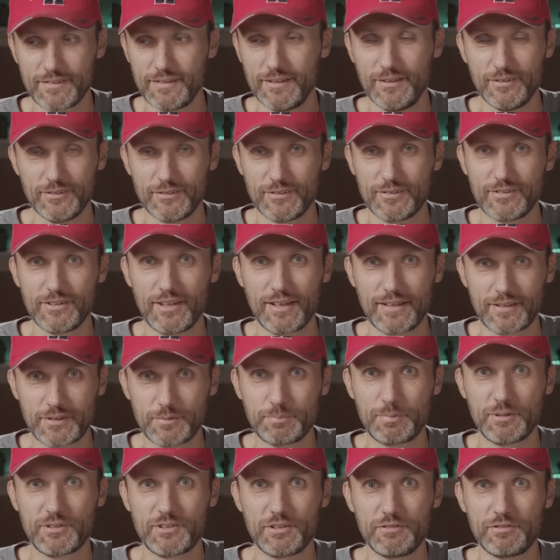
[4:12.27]
you know, it's like
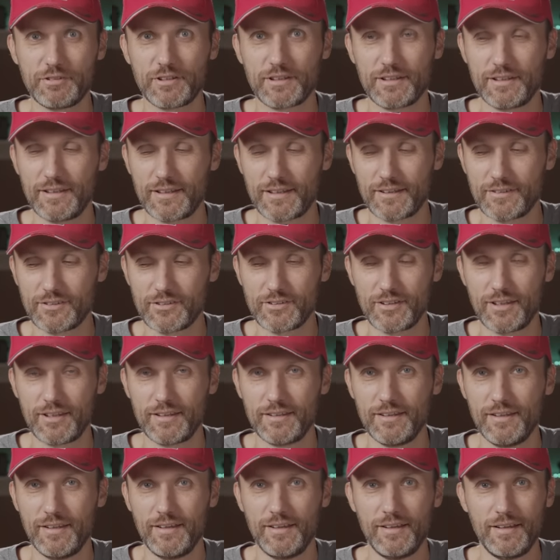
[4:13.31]
specifically I can say